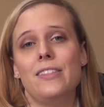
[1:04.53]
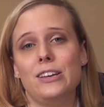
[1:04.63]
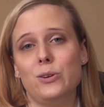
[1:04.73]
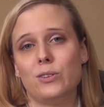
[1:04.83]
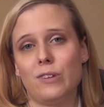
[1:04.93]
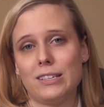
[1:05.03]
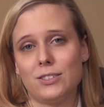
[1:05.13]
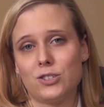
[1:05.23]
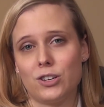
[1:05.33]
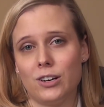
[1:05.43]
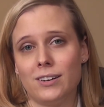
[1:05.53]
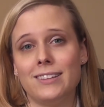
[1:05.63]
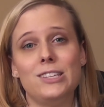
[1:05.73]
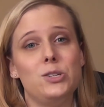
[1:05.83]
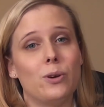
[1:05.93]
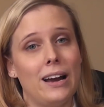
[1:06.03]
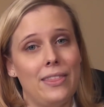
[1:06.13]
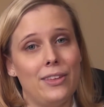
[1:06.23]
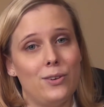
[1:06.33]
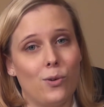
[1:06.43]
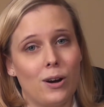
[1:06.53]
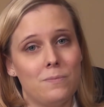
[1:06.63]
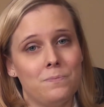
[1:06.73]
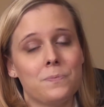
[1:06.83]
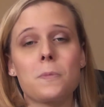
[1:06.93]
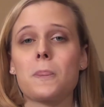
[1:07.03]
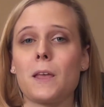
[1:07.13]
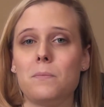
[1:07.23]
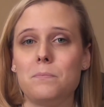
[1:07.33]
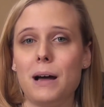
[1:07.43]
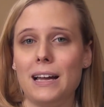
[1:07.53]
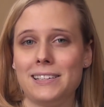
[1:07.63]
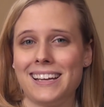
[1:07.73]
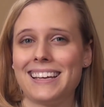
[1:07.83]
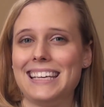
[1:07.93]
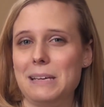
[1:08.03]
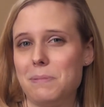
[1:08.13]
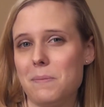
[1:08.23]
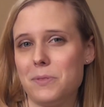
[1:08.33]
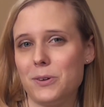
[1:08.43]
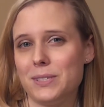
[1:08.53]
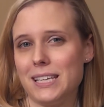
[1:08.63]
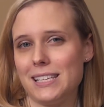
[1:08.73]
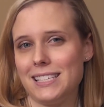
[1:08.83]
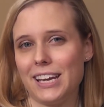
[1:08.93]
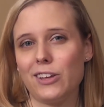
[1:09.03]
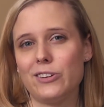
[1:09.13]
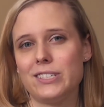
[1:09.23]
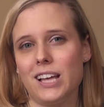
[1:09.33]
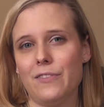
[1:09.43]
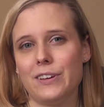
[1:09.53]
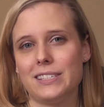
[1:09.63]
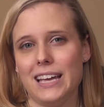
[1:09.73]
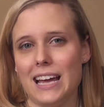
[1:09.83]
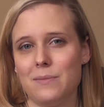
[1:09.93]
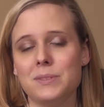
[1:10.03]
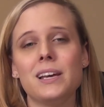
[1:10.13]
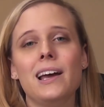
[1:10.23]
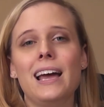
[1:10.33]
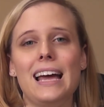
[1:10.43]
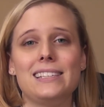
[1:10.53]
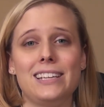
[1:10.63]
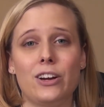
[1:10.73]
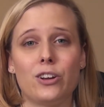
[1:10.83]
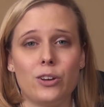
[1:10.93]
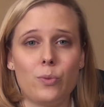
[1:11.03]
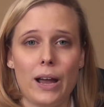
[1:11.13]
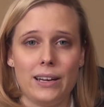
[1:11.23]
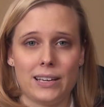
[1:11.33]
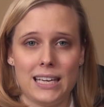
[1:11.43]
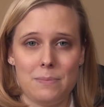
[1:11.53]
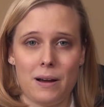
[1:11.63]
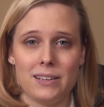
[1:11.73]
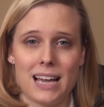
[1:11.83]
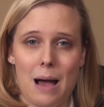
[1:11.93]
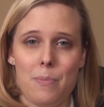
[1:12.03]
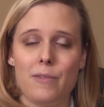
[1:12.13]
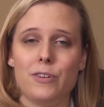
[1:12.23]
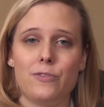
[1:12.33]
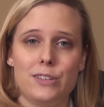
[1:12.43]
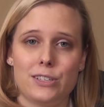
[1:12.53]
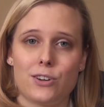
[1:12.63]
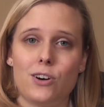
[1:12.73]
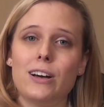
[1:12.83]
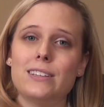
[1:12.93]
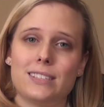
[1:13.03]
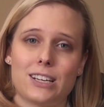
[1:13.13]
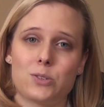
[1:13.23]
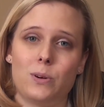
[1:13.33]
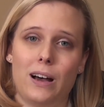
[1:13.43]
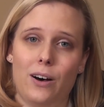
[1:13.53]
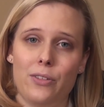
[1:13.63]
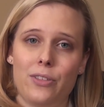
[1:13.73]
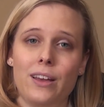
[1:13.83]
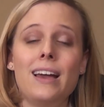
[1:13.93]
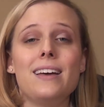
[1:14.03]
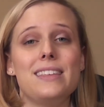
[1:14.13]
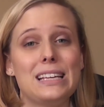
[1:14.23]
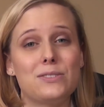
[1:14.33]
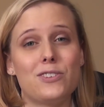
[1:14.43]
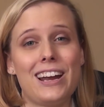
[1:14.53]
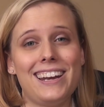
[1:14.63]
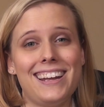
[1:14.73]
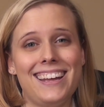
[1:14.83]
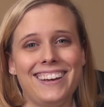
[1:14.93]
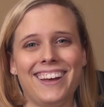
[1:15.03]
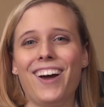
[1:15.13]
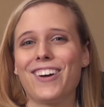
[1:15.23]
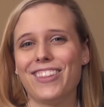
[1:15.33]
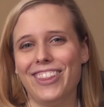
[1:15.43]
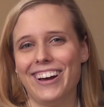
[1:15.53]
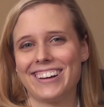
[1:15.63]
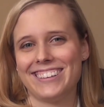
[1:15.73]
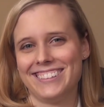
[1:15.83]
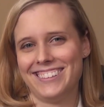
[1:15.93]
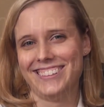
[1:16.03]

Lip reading: then you can rest assured that you are in the norm. But keep up those testicular self-exams, as they are a good way to keep on top of your physical and sexual health. Thanks for writing in. Good luck.